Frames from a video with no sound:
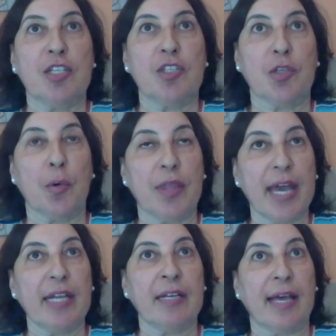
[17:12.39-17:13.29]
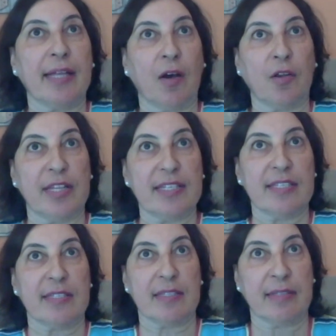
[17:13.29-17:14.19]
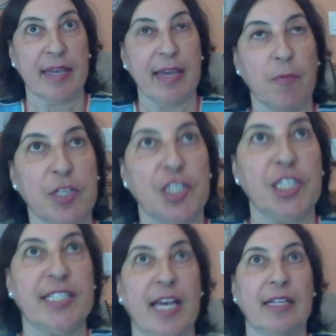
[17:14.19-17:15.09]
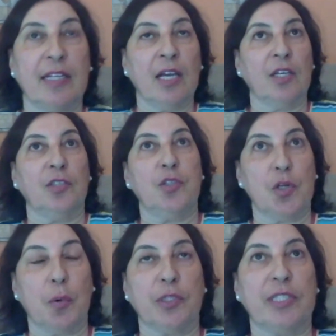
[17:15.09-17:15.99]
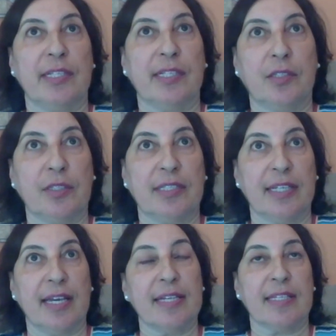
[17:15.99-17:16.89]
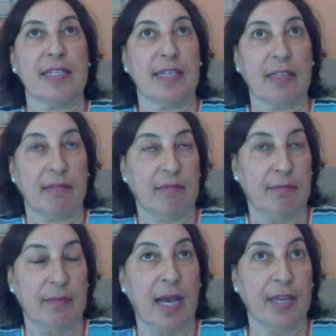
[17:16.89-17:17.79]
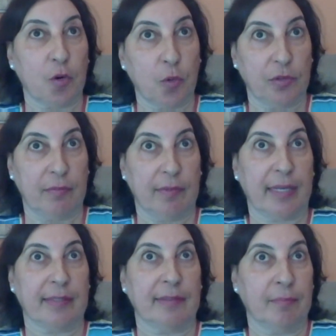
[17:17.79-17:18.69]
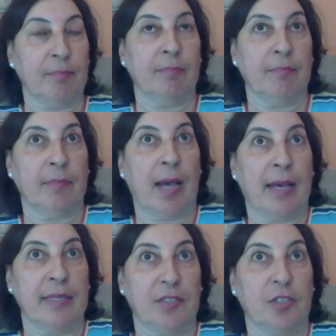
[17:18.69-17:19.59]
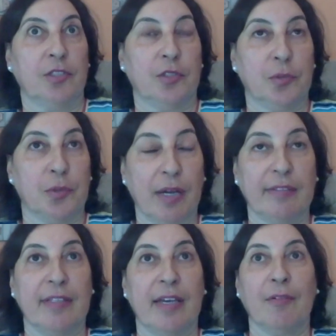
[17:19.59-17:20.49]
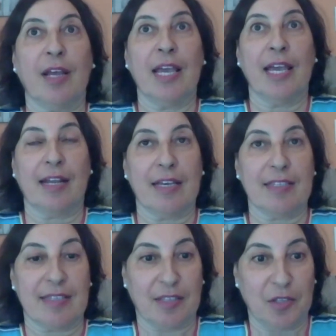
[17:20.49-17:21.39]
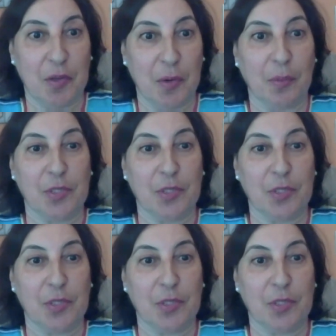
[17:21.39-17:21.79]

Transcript: So then on this day when she said, do you know what the day is? I said, I started to write down, and I said, no.